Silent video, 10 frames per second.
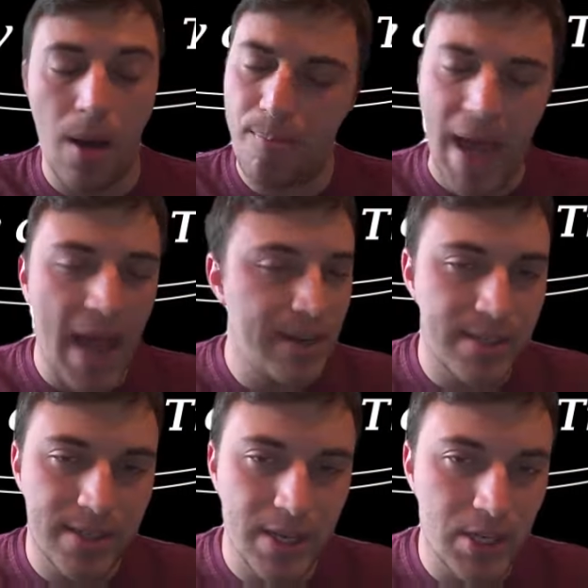A bad
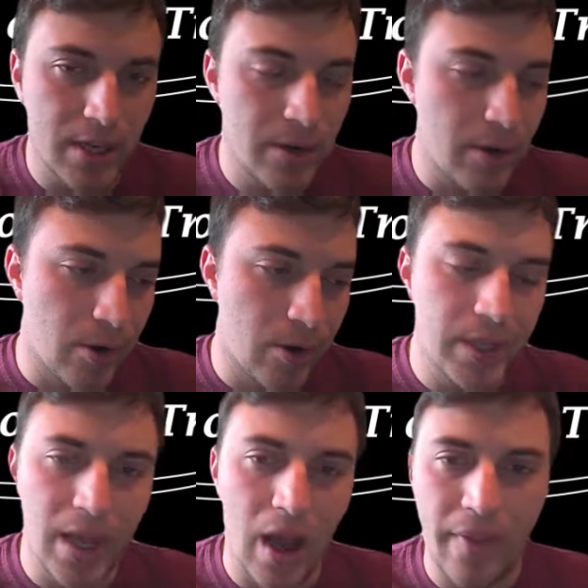decision
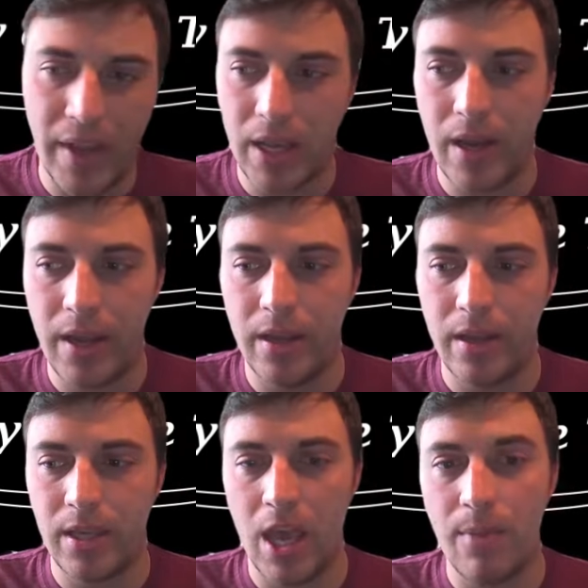early on that kind
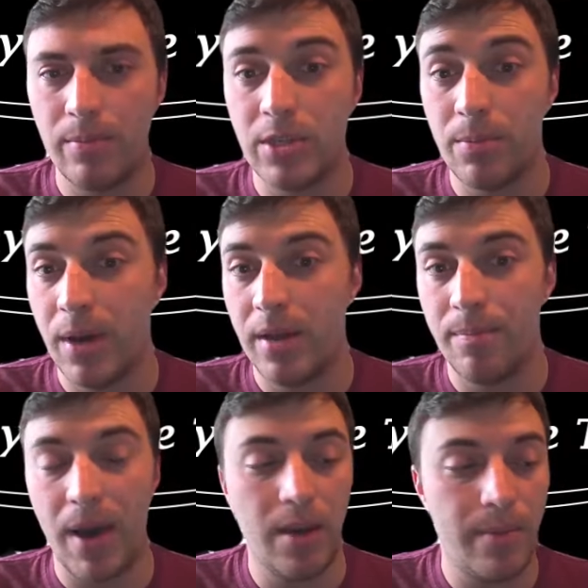of came him to
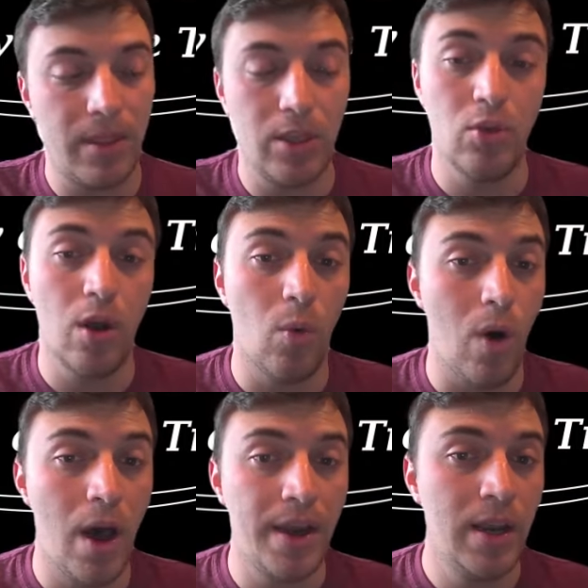bite him in the
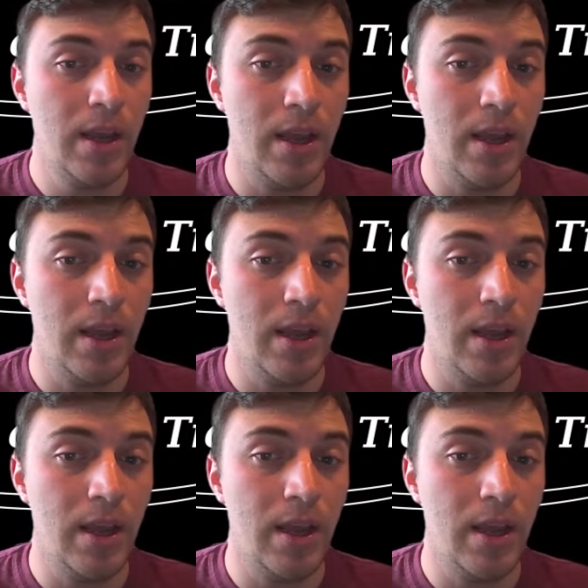you-know-what.